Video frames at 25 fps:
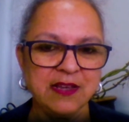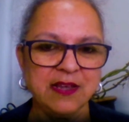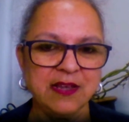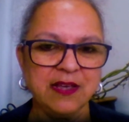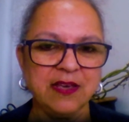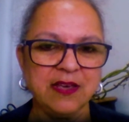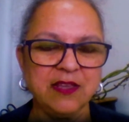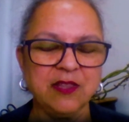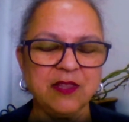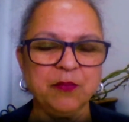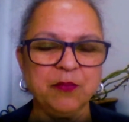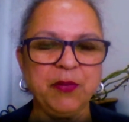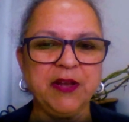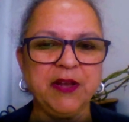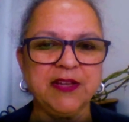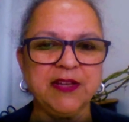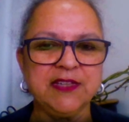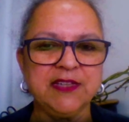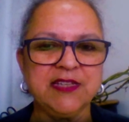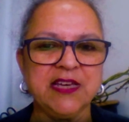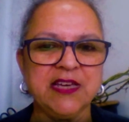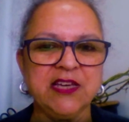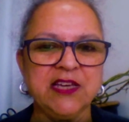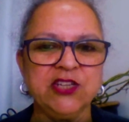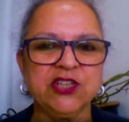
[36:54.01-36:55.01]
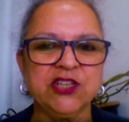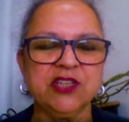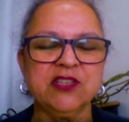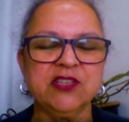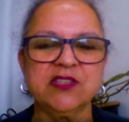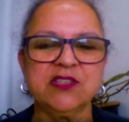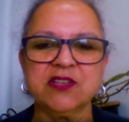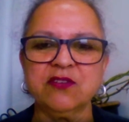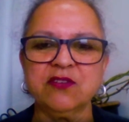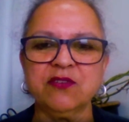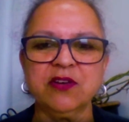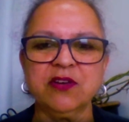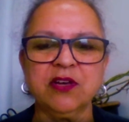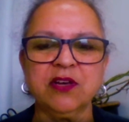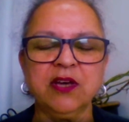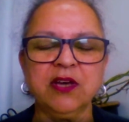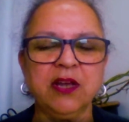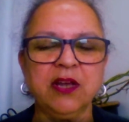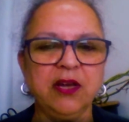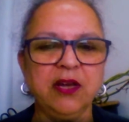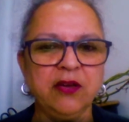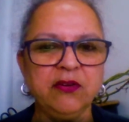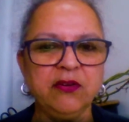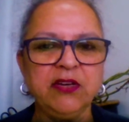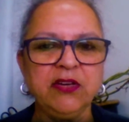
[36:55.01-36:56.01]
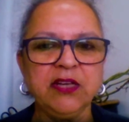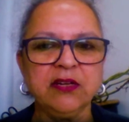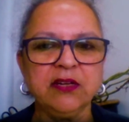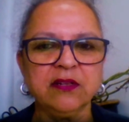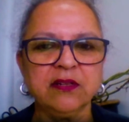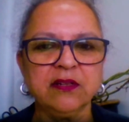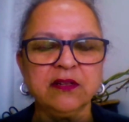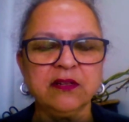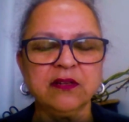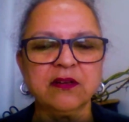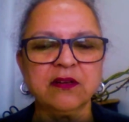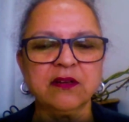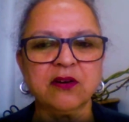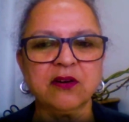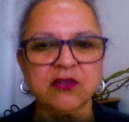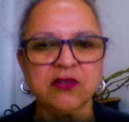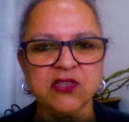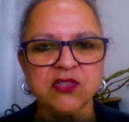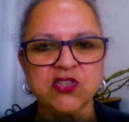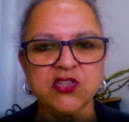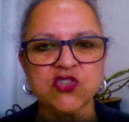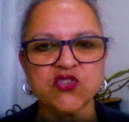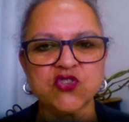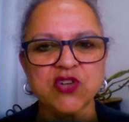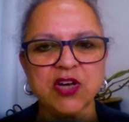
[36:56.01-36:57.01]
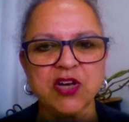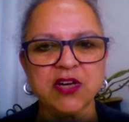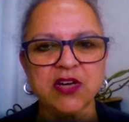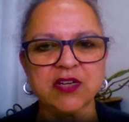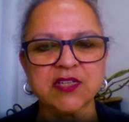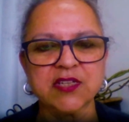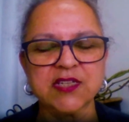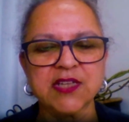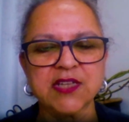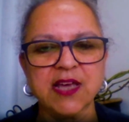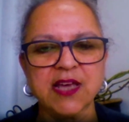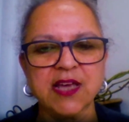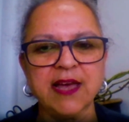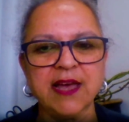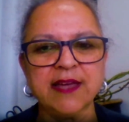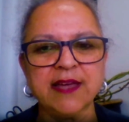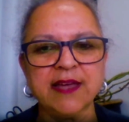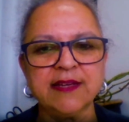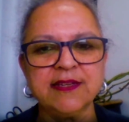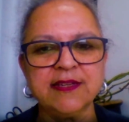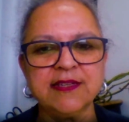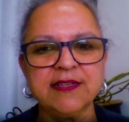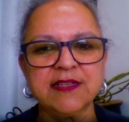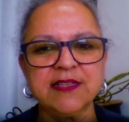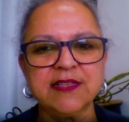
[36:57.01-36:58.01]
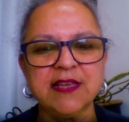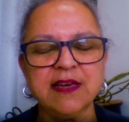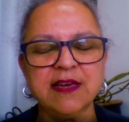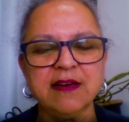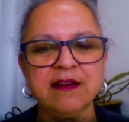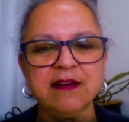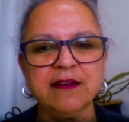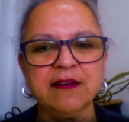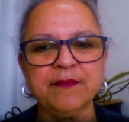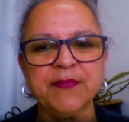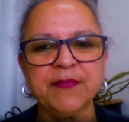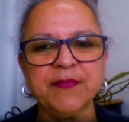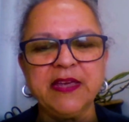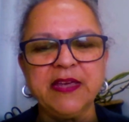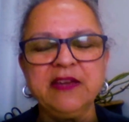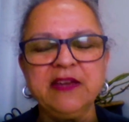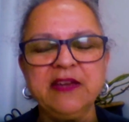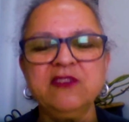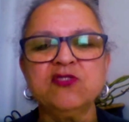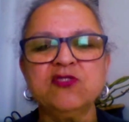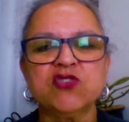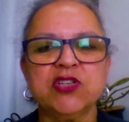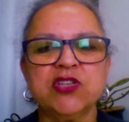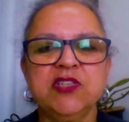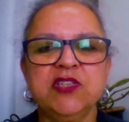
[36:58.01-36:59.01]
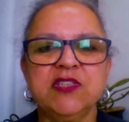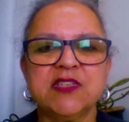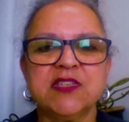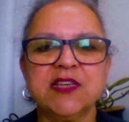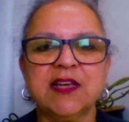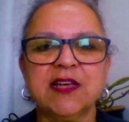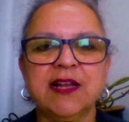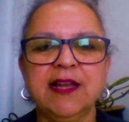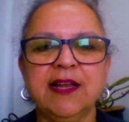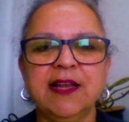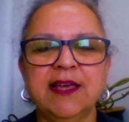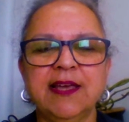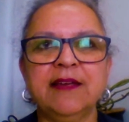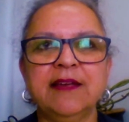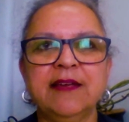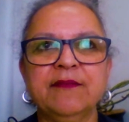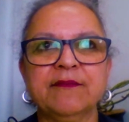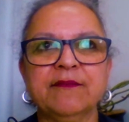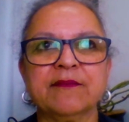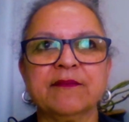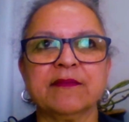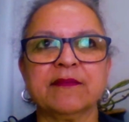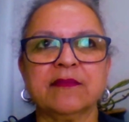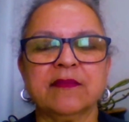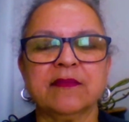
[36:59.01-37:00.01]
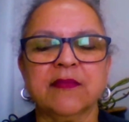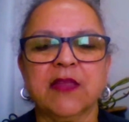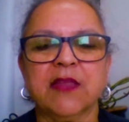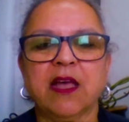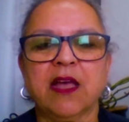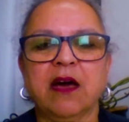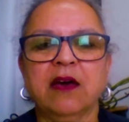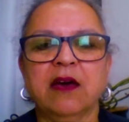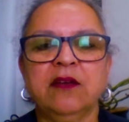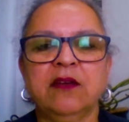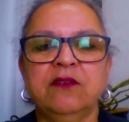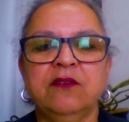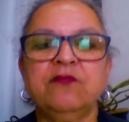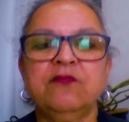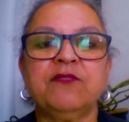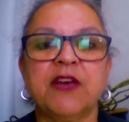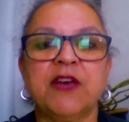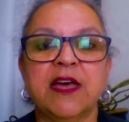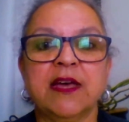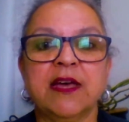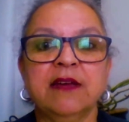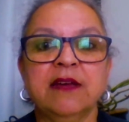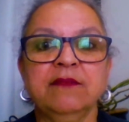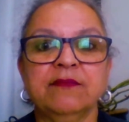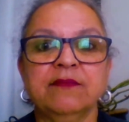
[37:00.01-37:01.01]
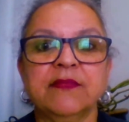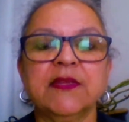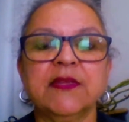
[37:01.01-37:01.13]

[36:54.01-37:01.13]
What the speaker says: The plantations are a colonial construct, and they are intrinsically unfair.